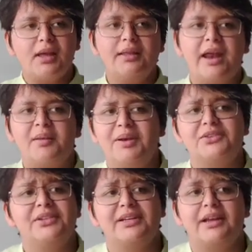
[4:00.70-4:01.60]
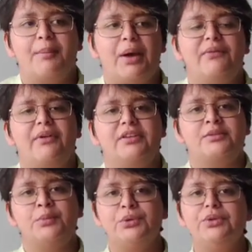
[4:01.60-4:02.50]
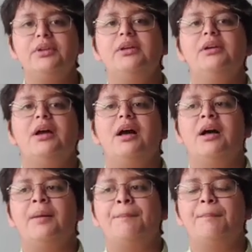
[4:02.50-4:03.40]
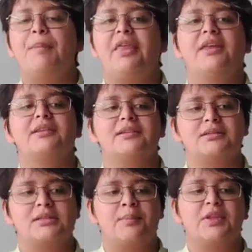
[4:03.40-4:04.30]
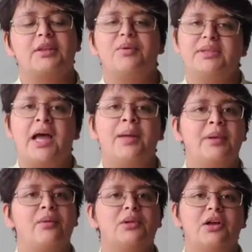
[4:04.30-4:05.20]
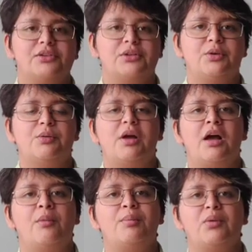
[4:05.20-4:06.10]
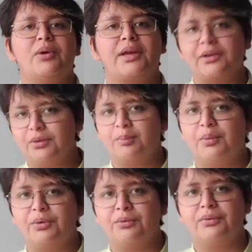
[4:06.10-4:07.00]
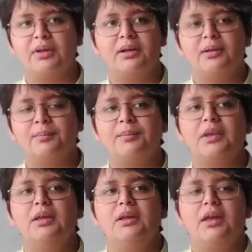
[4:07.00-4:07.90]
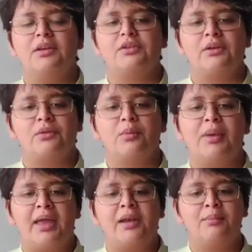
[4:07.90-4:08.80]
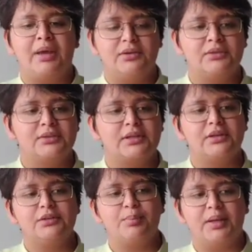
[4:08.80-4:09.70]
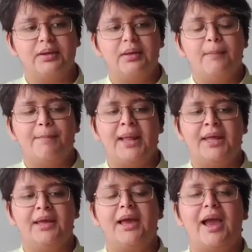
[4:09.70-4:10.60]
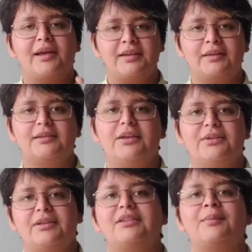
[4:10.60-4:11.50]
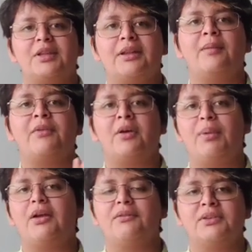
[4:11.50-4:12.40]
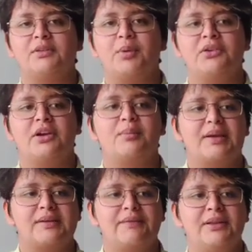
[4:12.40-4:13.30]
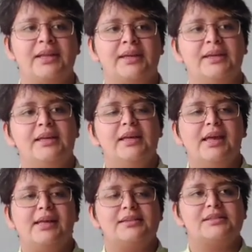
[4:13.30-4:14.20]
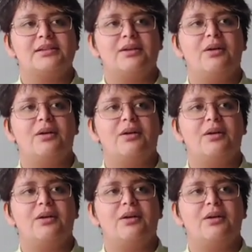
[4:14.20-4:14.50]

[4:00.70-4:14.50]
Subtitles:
animation didn't come out very smooth. I think this is something that with time I will also be working to improve. In general, my animation skills, but my acting skills is something that I'm very proud of in this project, because I feel like it's